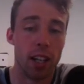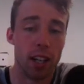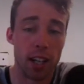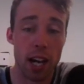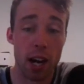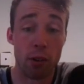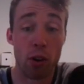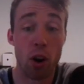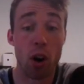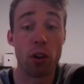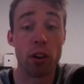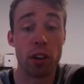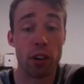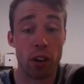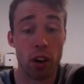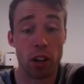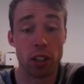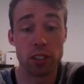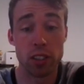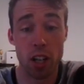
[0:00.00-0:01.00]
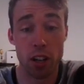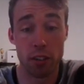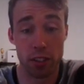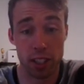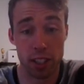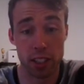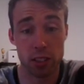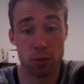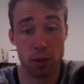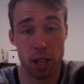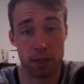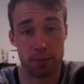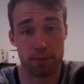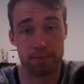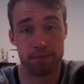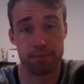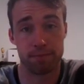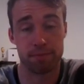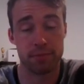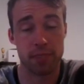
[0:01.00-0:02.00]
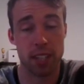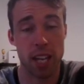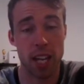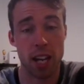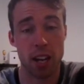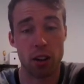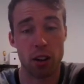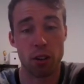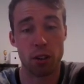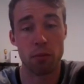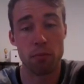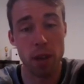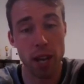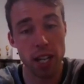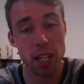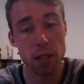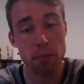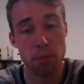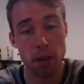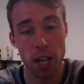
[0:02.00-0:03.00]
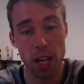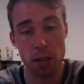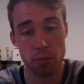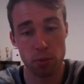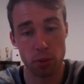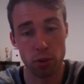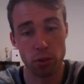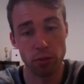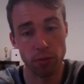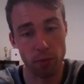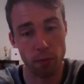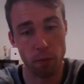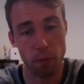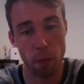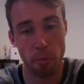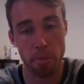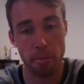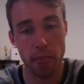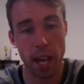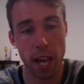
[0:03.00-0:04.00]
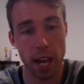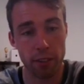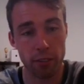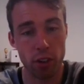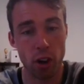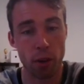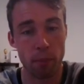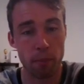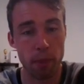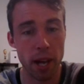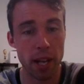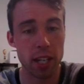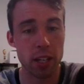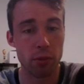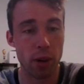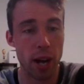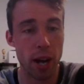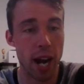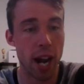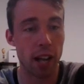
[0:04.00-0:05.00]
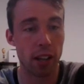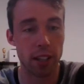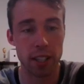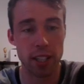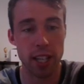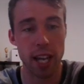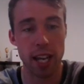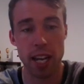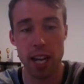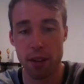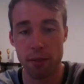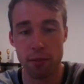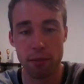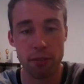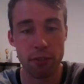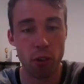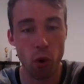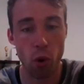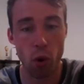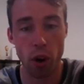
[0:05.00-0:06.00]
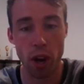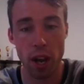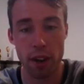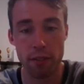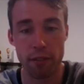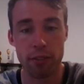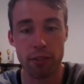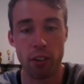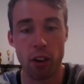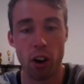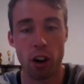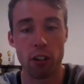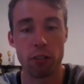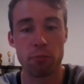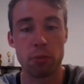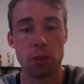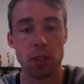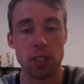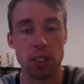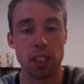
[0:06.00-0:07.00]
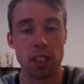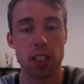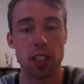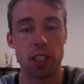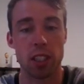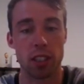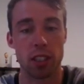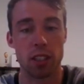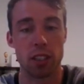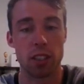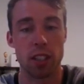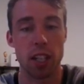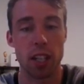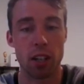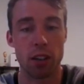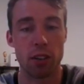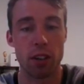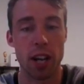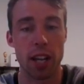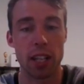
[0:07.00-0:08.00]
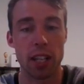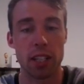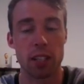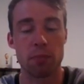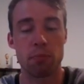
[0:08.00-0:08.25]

Now roll your eyes over this one. Now, many people have got Matty Rowell in that M4, M5 position and around this